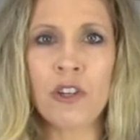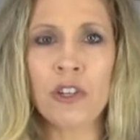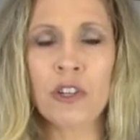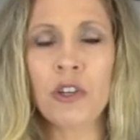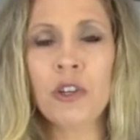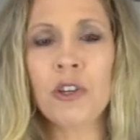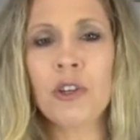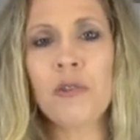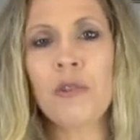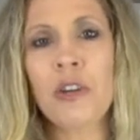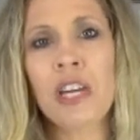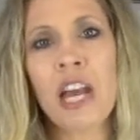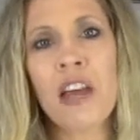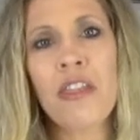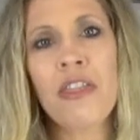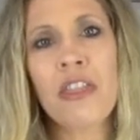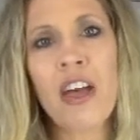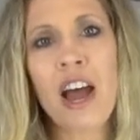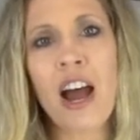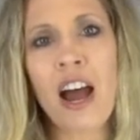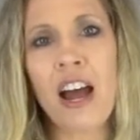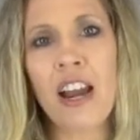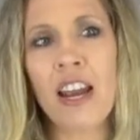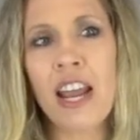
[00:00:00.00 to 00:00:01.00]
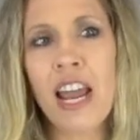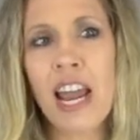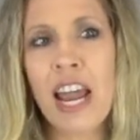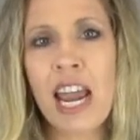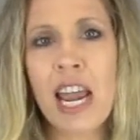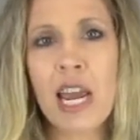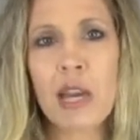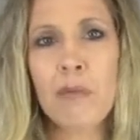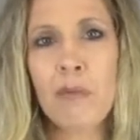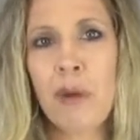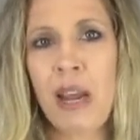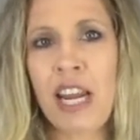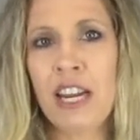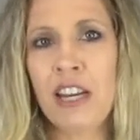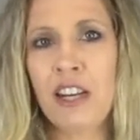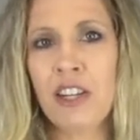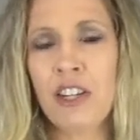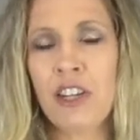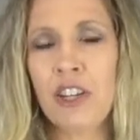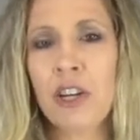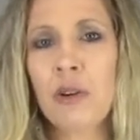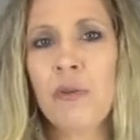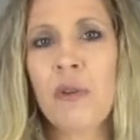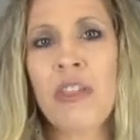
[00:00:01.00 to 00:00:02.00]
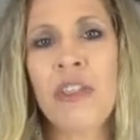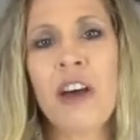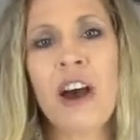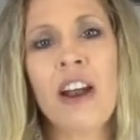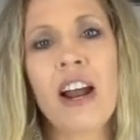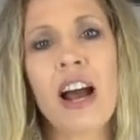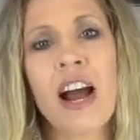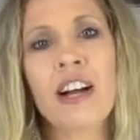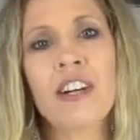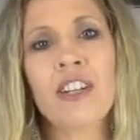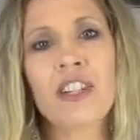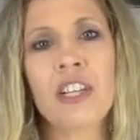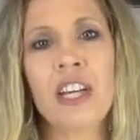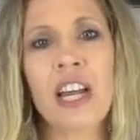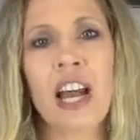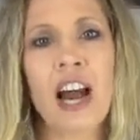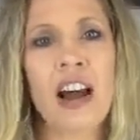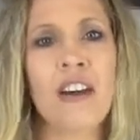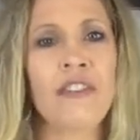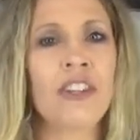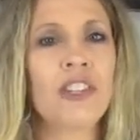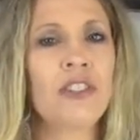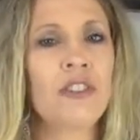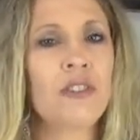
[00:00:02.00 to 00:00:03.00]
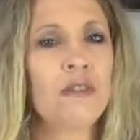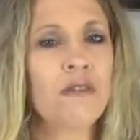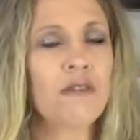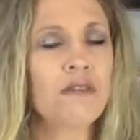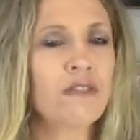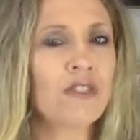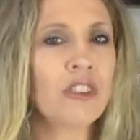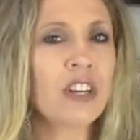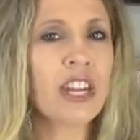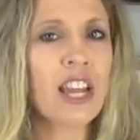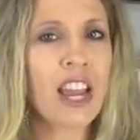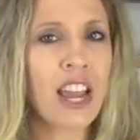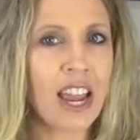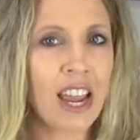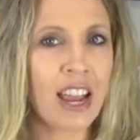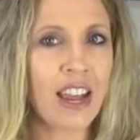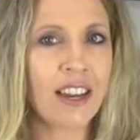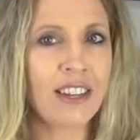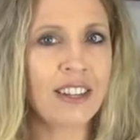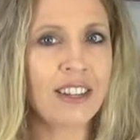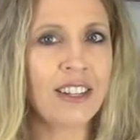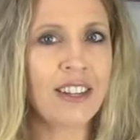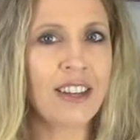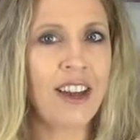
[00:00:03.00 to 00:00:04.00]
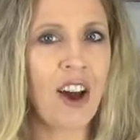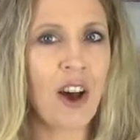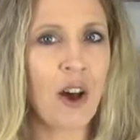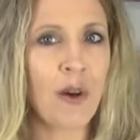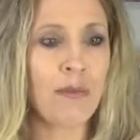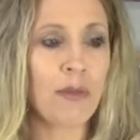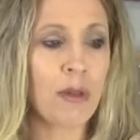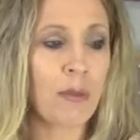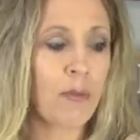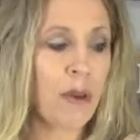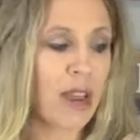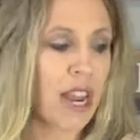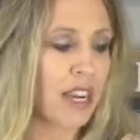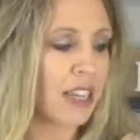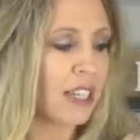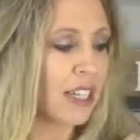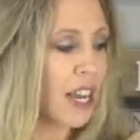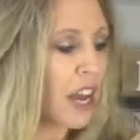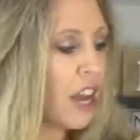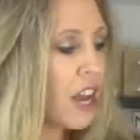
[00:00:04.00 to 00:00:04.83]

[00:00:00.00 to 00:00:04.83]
So you get that hand-painted look without actually having to freehand the paint.